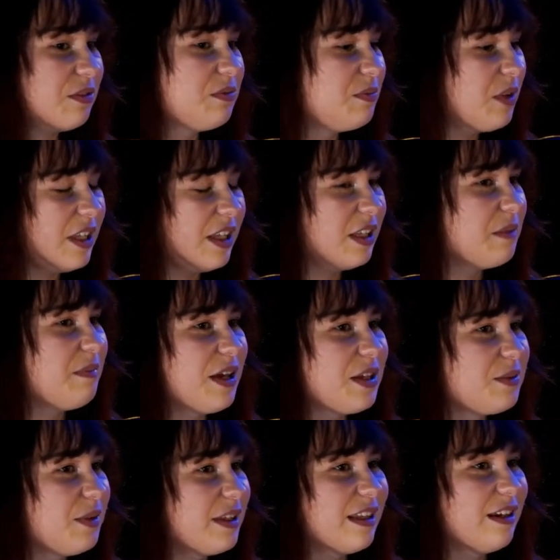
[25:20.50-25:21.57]
I think the best
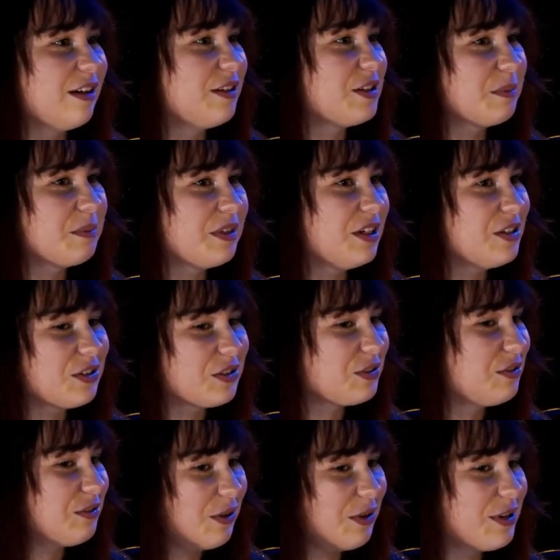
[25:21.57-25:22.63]
way to learn something is just
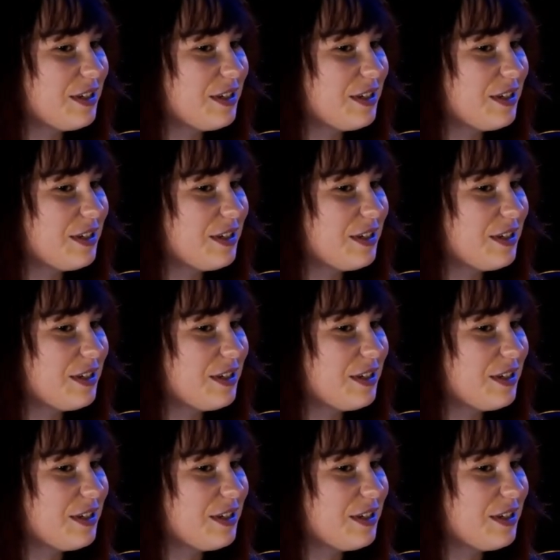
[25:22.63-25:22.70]
throw yourself